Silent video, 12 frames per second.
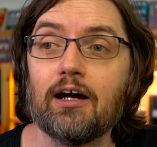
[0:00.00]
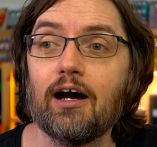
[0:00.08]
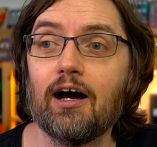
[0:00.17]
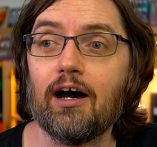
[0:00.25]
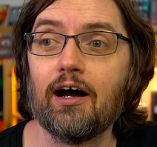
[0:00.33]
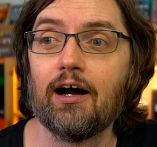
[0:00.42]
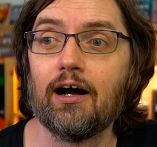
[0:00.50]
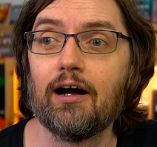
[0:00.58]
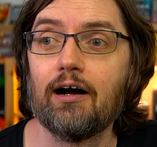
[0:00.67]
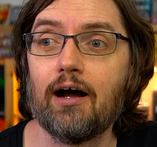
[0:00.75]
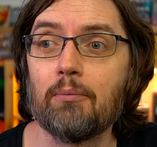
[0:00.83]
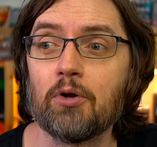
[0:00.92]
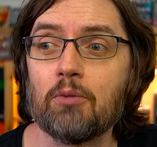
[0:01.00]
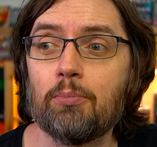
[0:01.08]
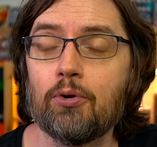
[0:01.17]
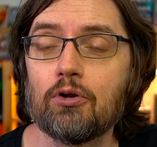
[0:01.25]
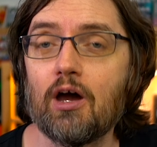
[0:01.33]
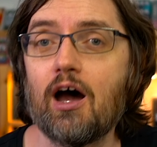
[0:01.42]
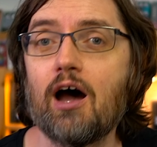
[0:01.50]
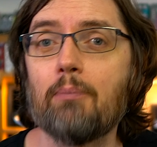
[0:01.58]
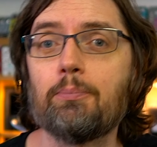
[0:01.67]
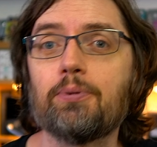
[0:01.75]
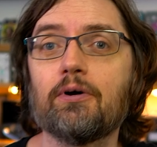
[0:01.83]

I'm going to put up